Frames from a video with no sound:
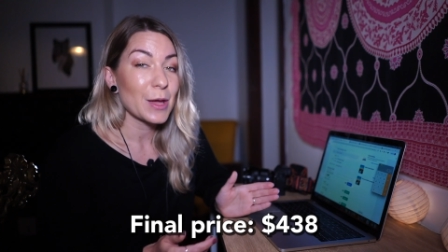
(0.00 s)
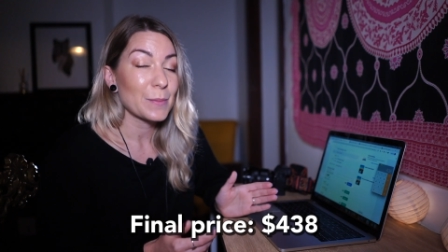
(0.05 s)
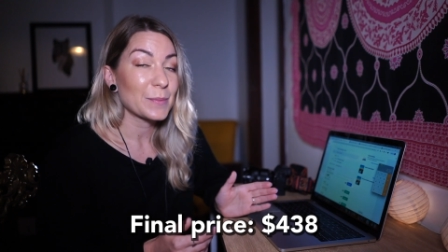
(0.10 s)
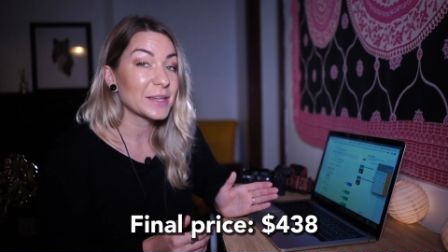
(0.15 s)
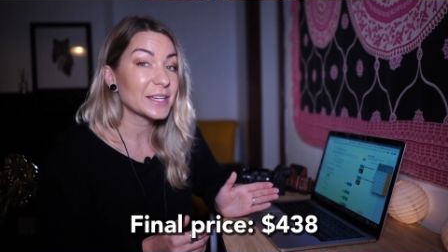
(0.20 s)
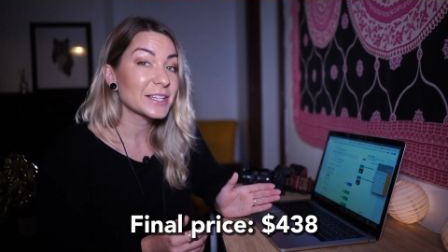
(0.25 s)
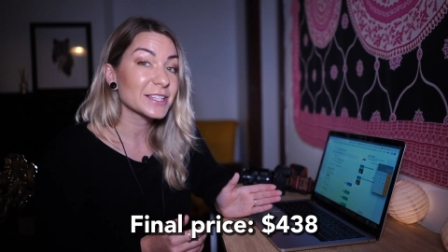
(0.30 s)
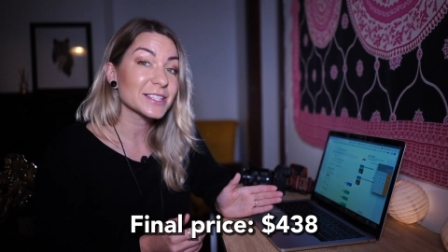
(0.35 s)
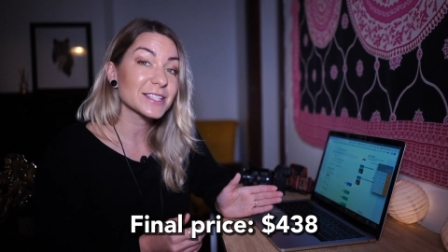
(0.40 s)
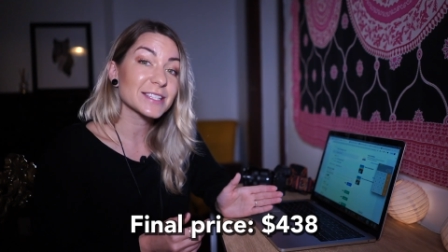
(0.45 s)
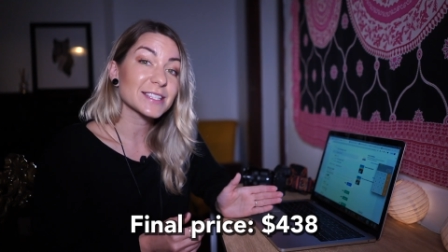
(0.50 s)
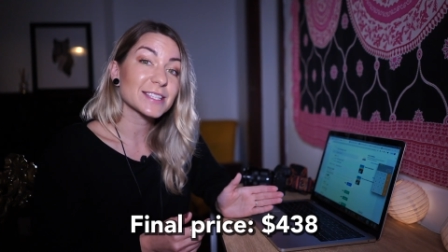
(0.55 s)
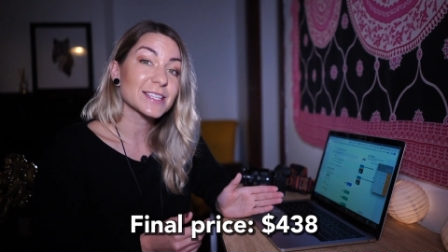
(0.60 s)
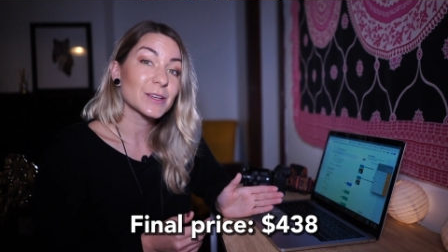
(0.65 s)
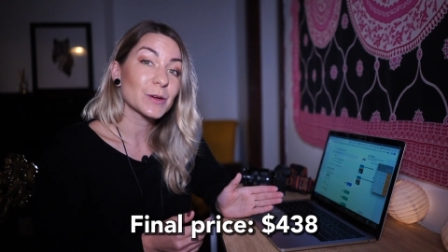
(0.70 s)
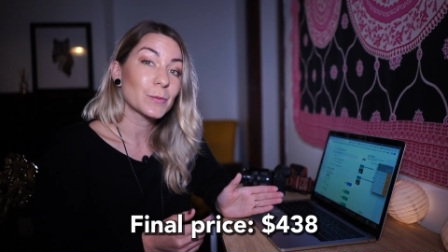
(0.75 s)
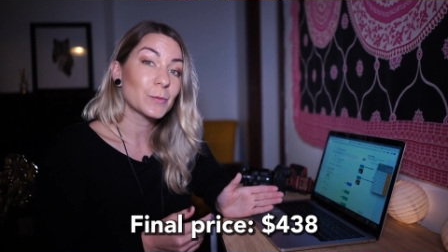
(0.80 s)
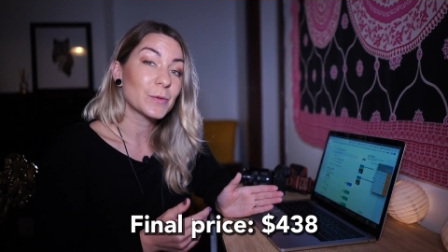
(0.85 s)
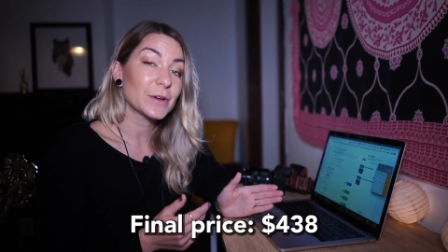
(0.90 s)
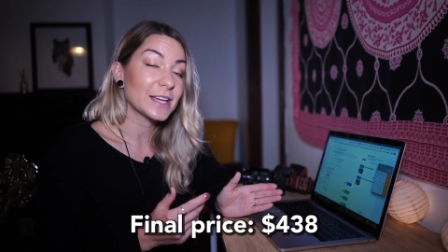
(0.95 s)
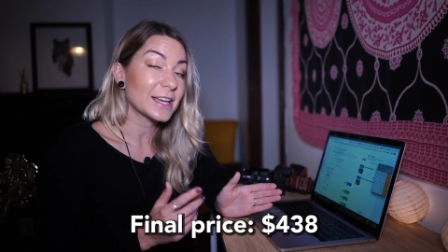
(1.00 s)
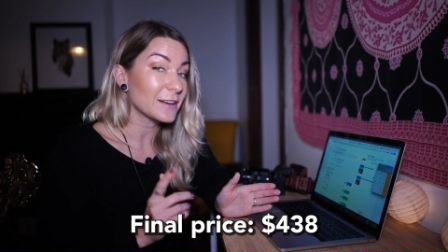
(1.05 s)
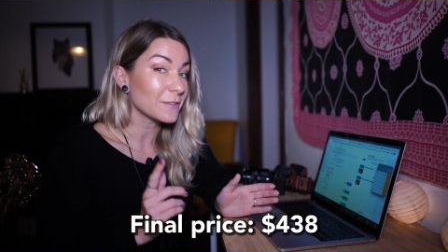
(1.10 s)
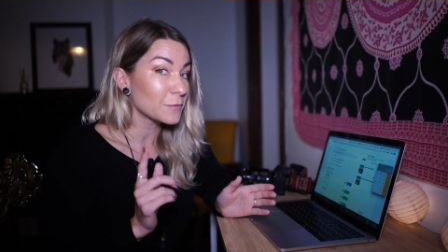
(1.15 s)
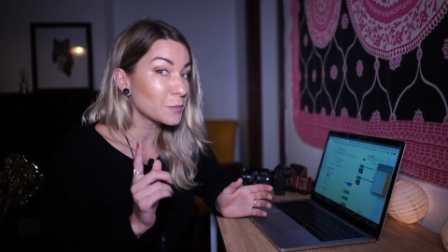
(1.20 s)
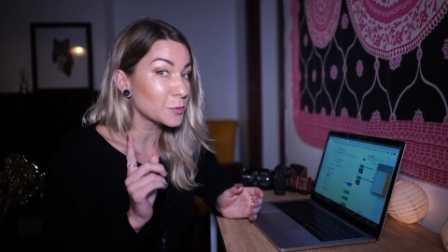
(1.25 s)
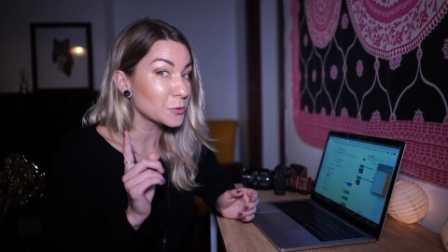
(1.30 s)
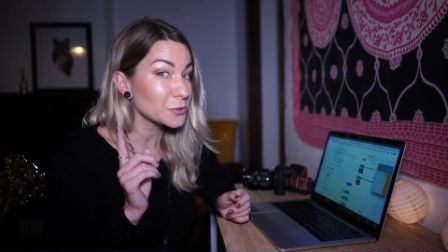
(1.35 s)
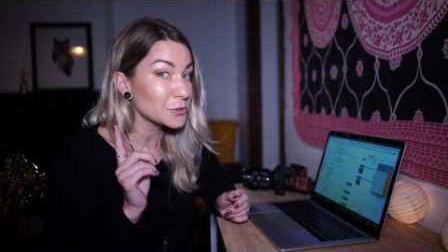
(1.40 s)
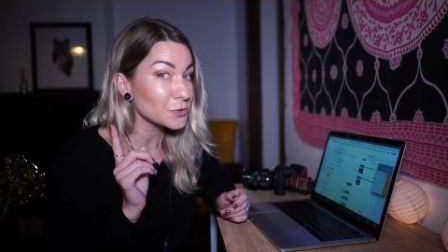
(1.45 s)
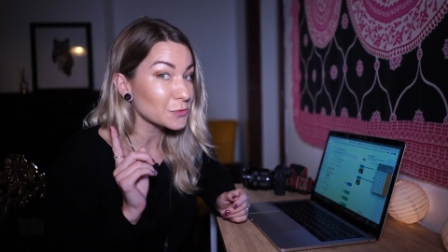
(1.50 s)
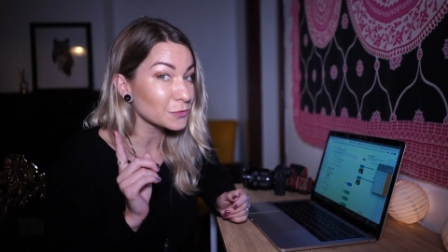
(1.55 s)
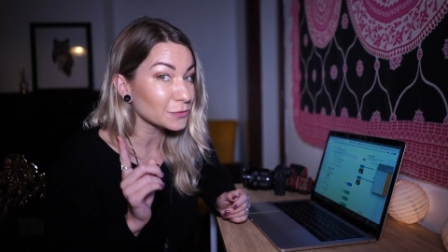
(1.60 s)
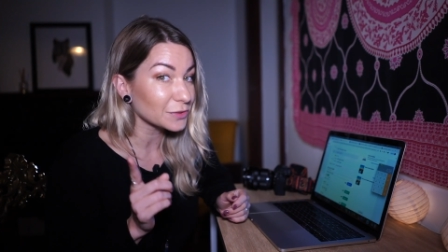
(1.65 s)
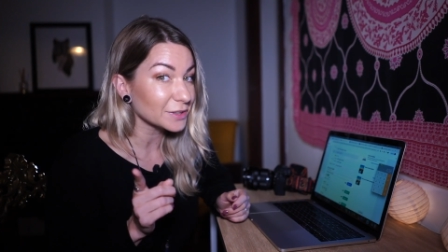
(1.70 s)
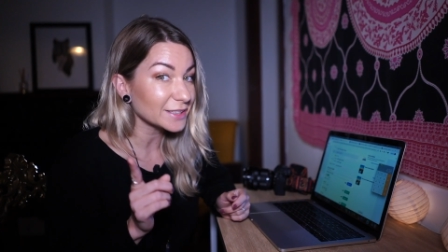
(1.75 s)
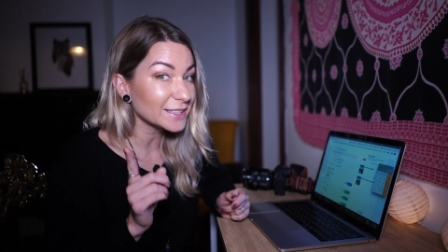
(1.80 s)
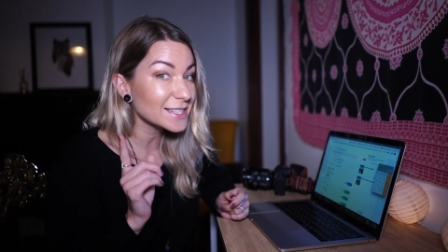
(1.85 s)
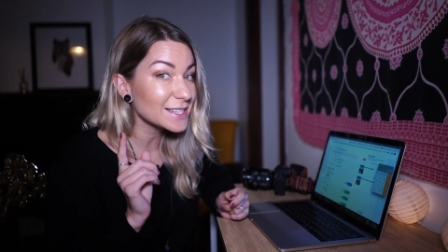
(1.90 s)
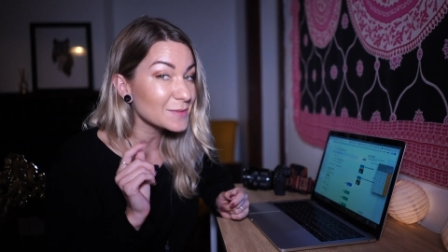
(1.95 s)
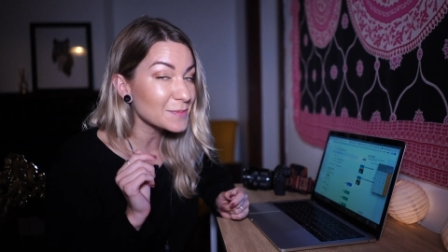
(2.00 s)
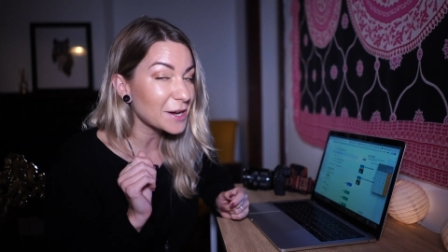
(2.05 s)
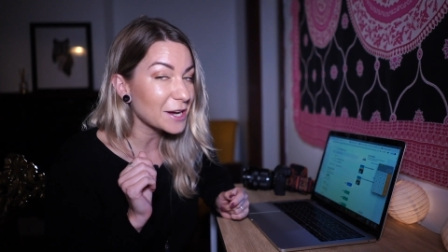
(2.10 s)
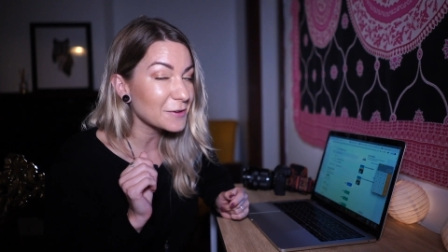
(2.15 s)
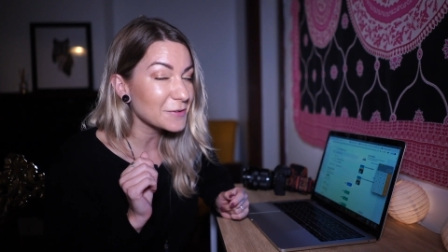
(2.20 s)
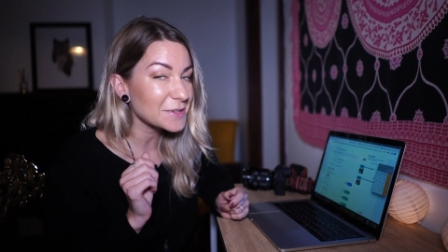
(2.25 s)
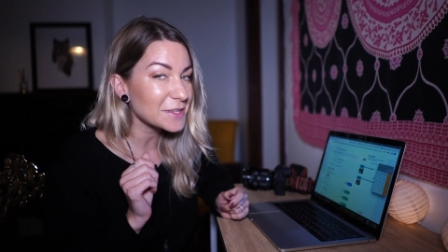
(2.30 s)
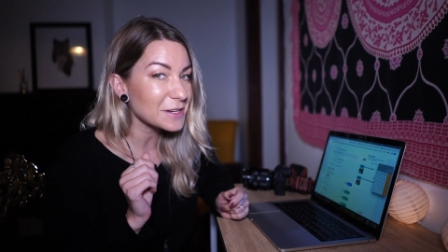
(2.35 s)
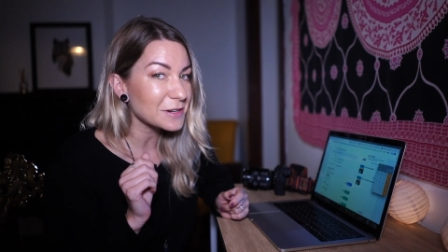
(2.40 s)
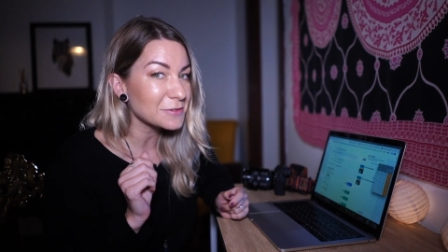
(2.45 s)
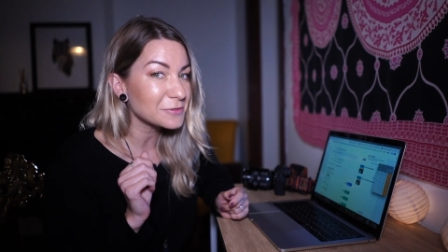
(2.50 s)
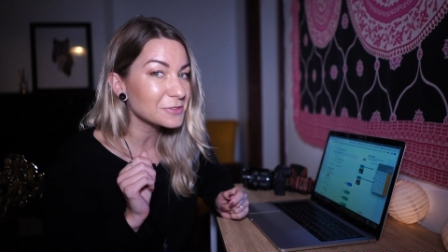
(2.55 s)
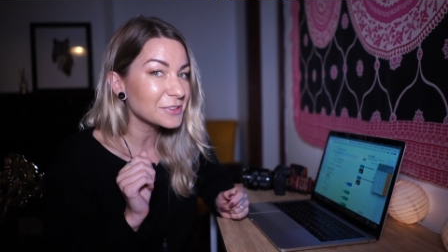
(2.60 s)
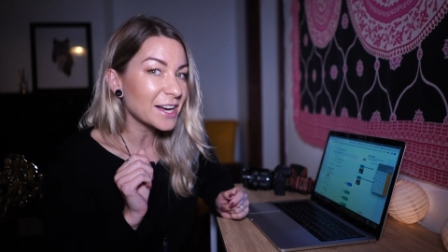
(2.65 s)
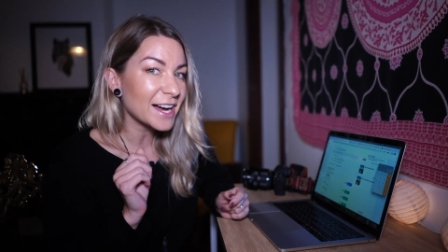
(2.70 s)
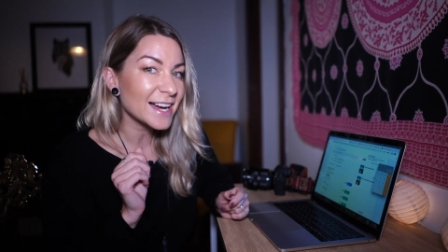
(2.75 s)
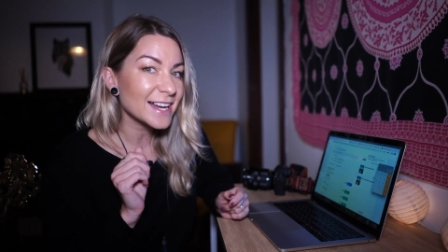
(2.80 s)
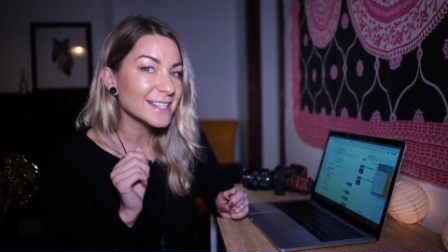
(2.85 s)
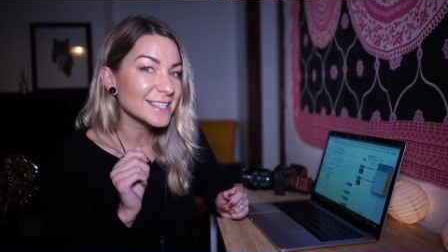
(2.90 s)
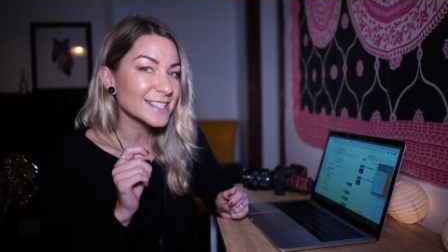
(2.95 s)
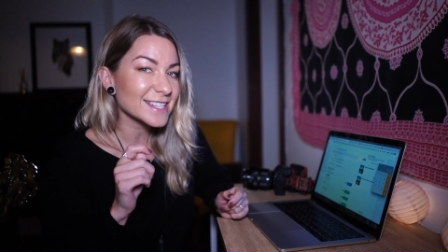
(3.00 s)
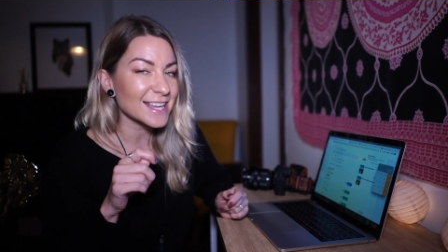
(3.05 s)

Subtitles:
because we have booked really smart with our flights,